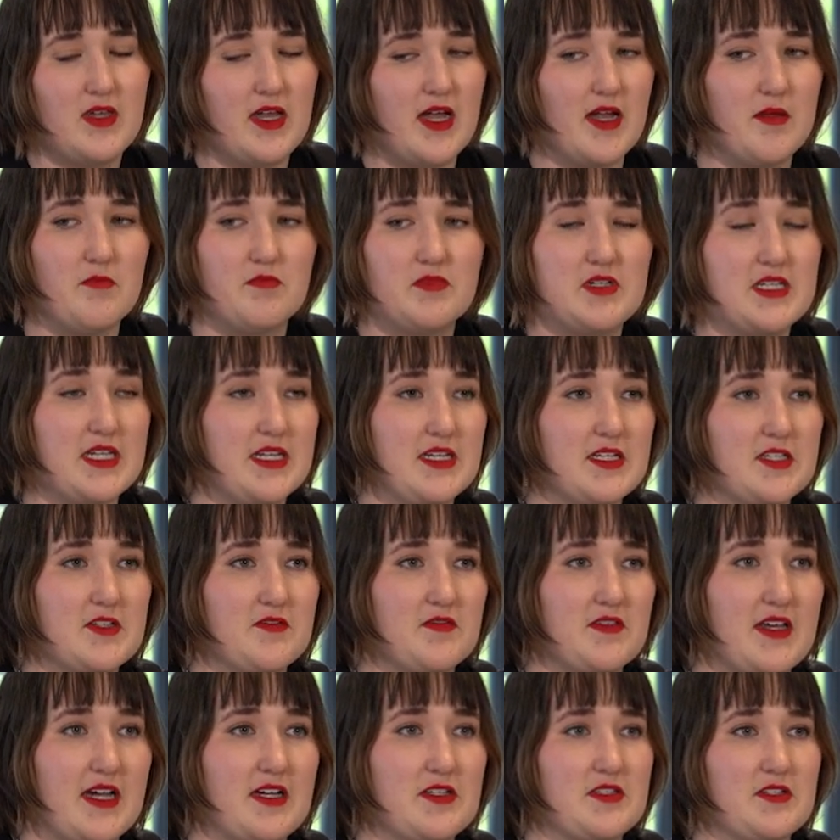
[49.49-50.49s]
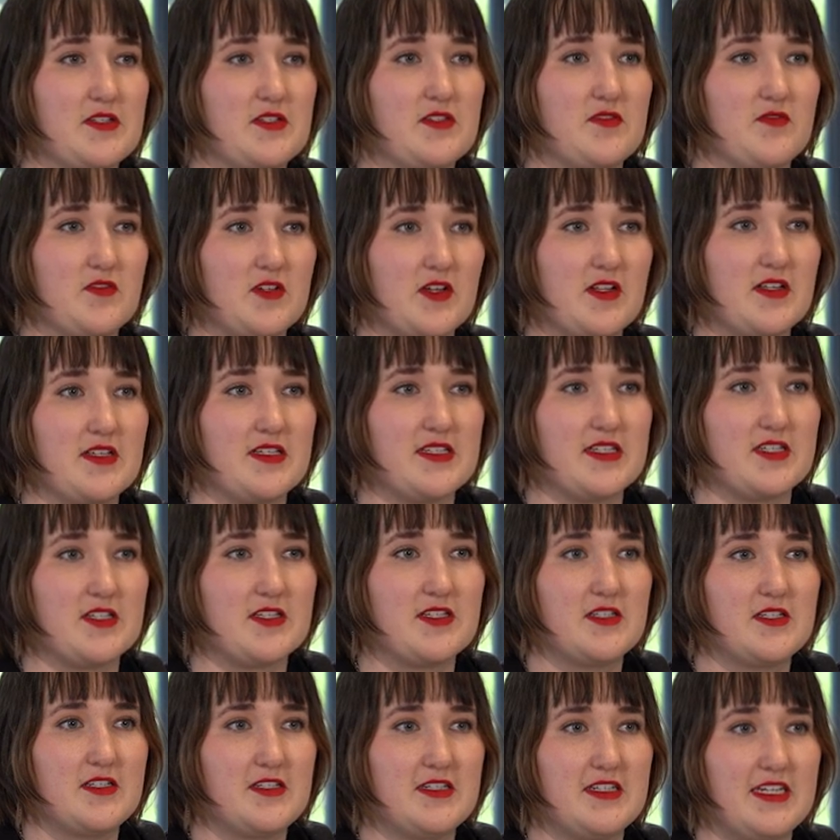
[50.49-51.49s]
I'm tens of thousands of dollars
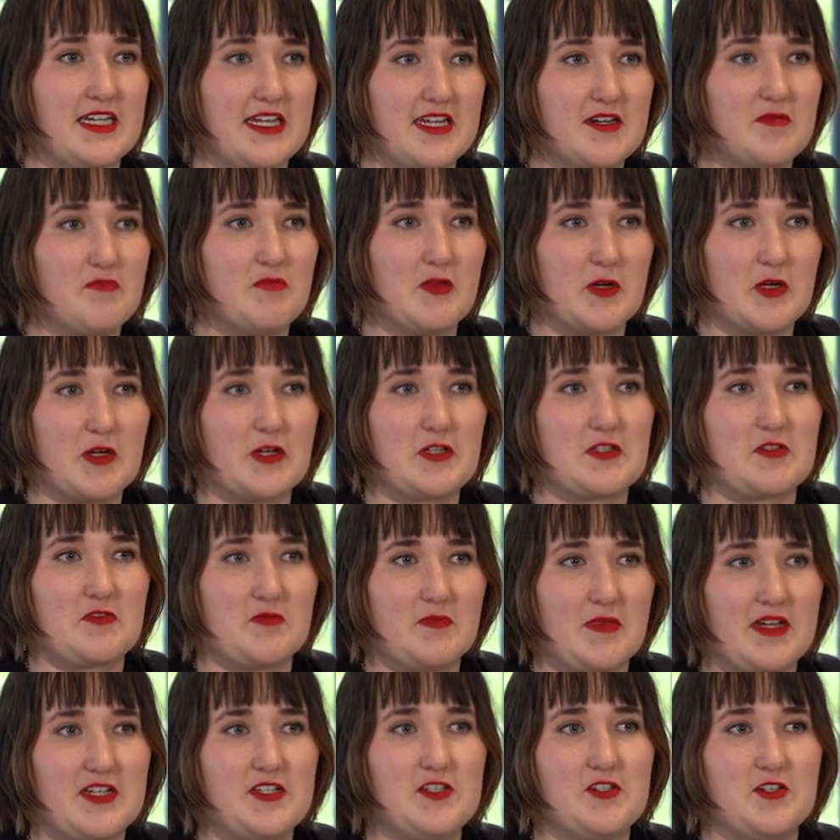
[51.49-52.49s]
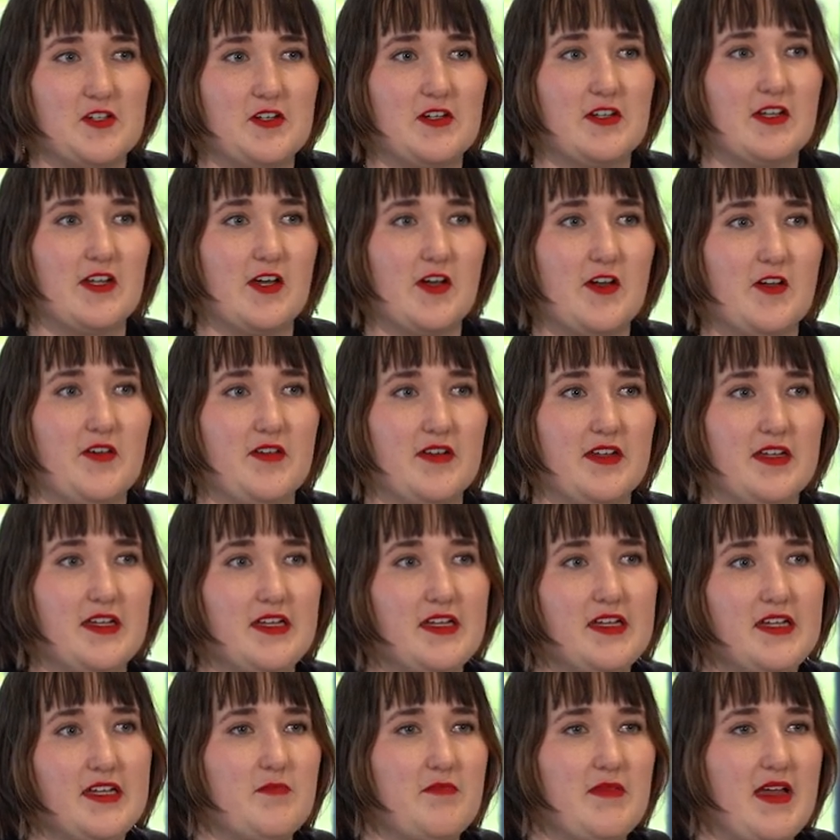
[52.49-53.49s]
in debt because of my student loan
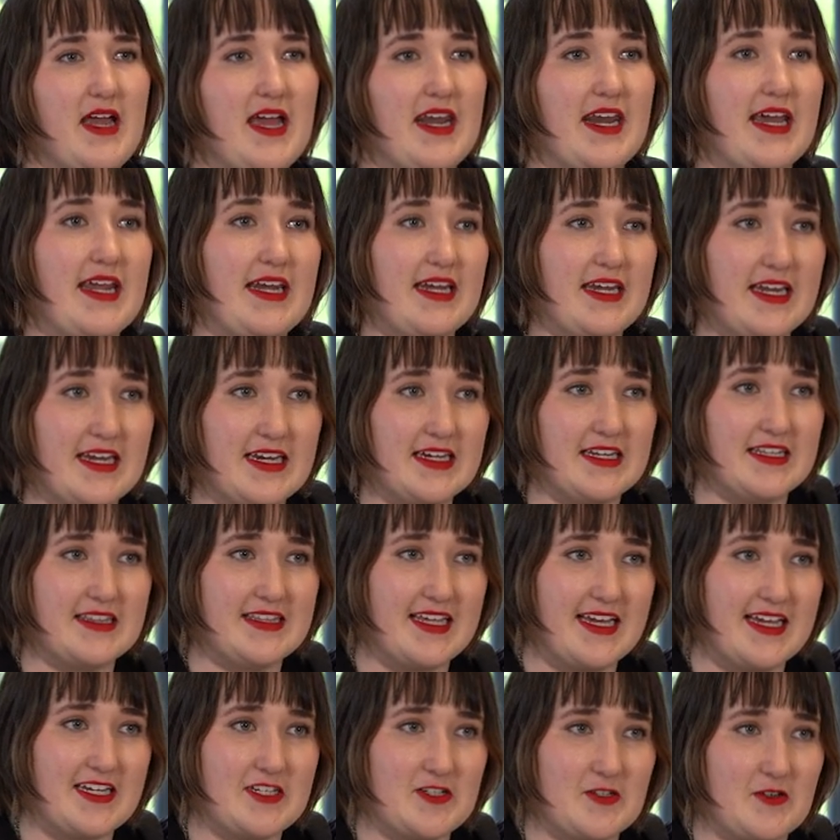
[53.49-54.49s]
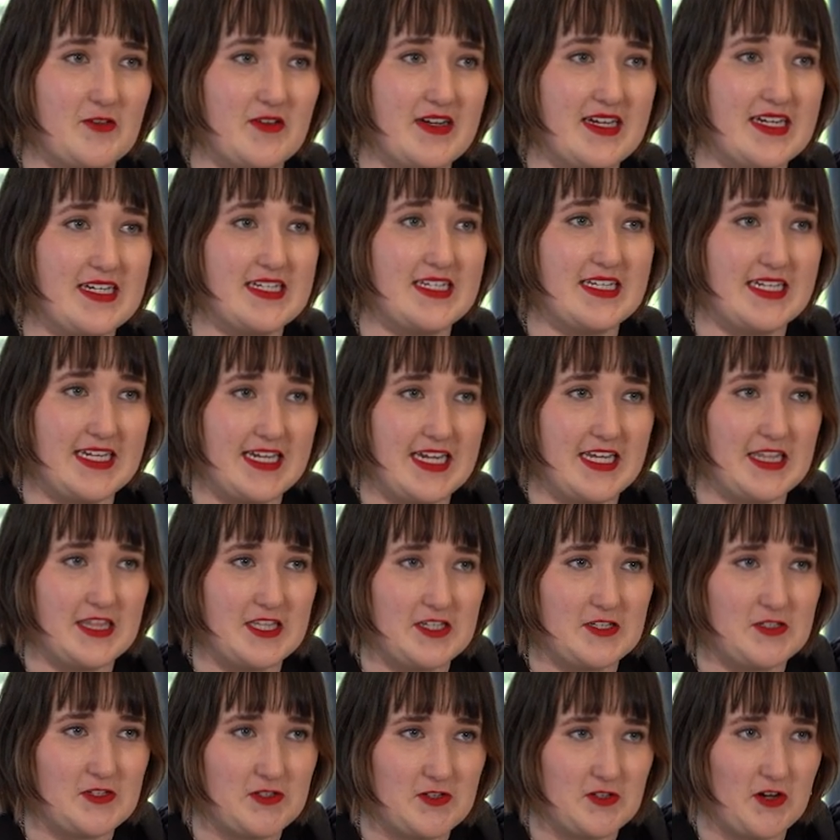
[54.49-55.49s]
and I needed that degree to get
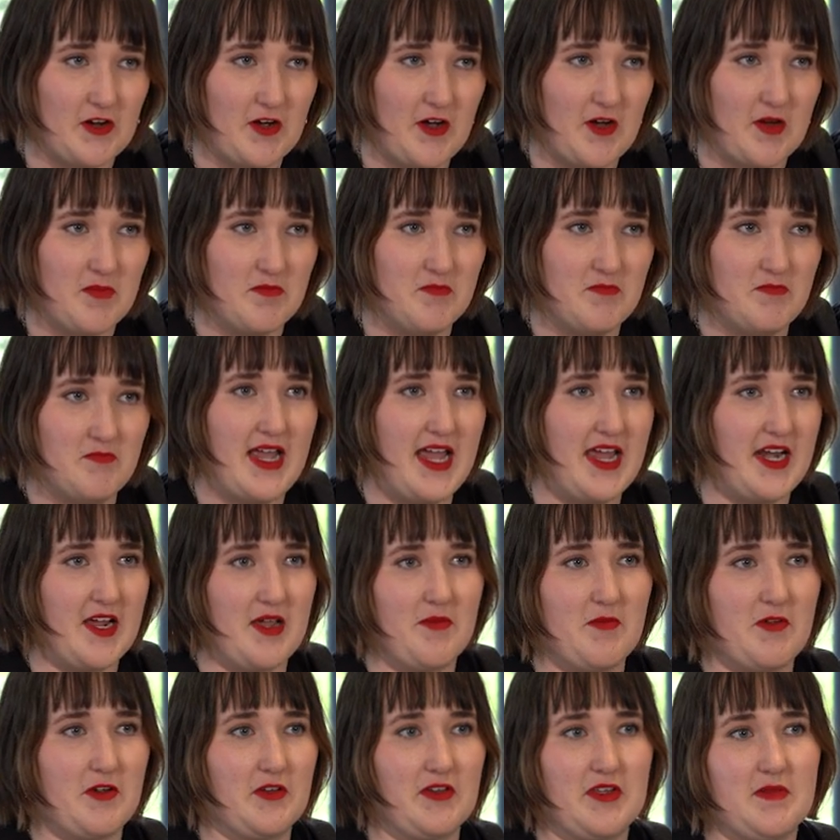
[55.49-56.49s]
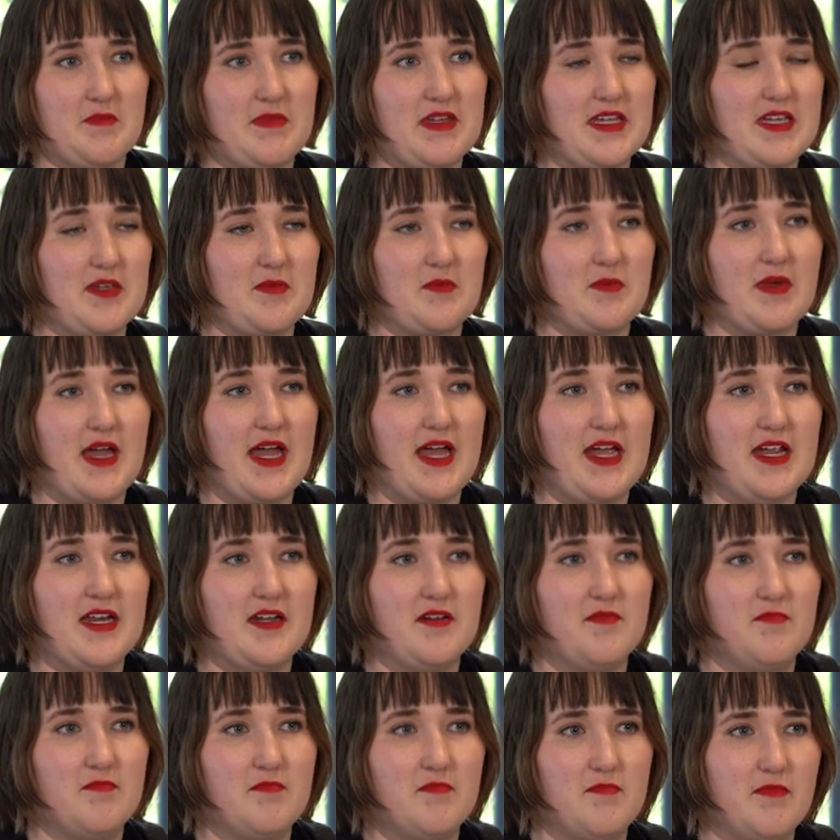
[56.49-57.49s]
this job and I'm only being paid
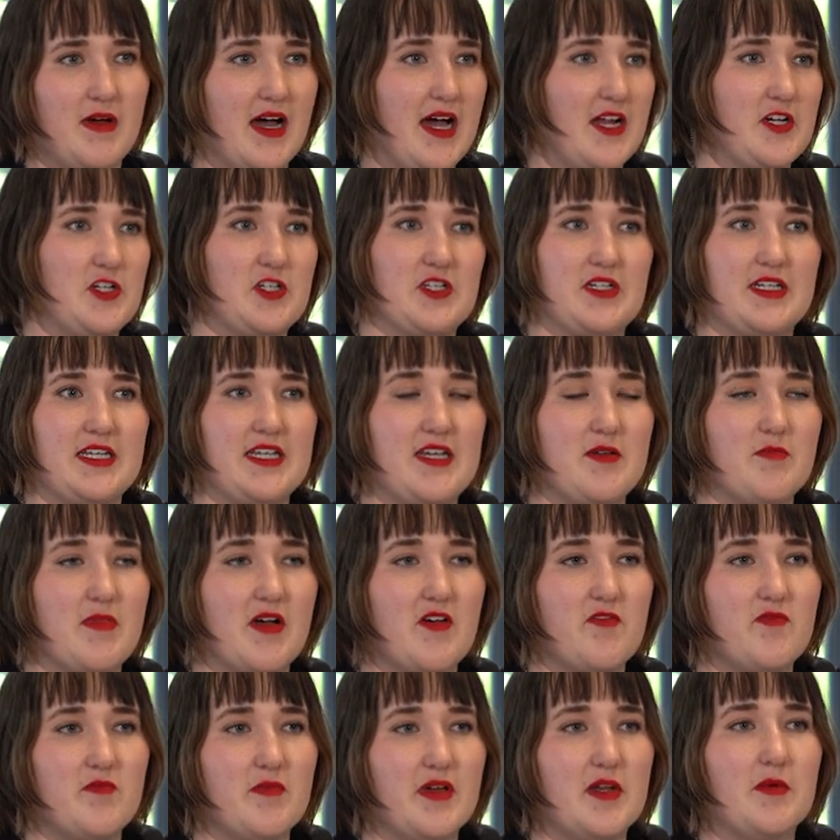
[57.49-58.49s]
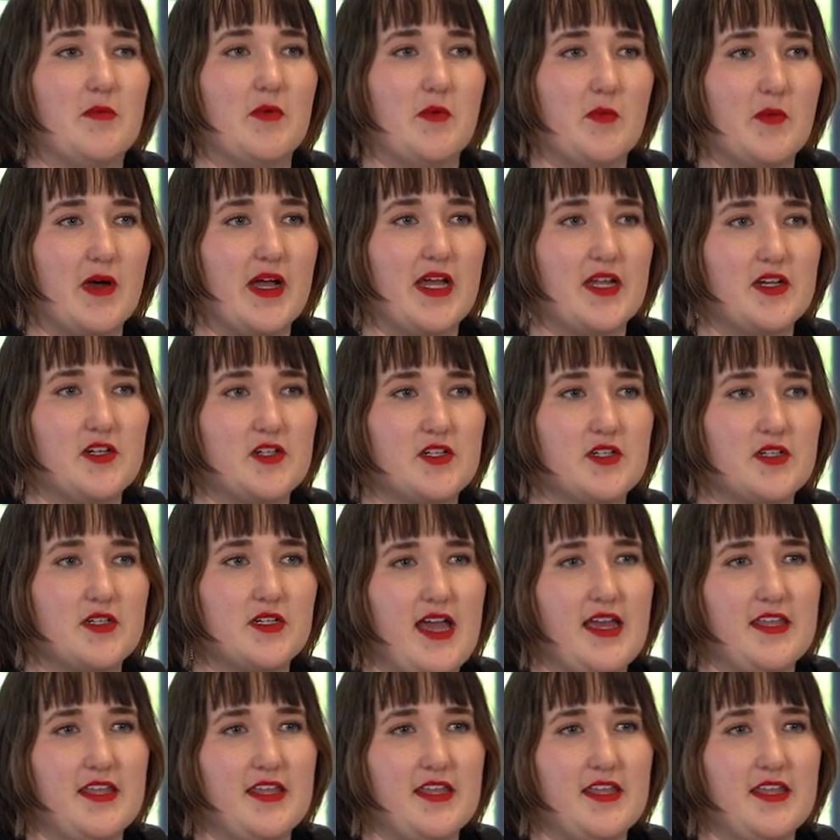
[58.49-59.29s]
marginally above minimum wage.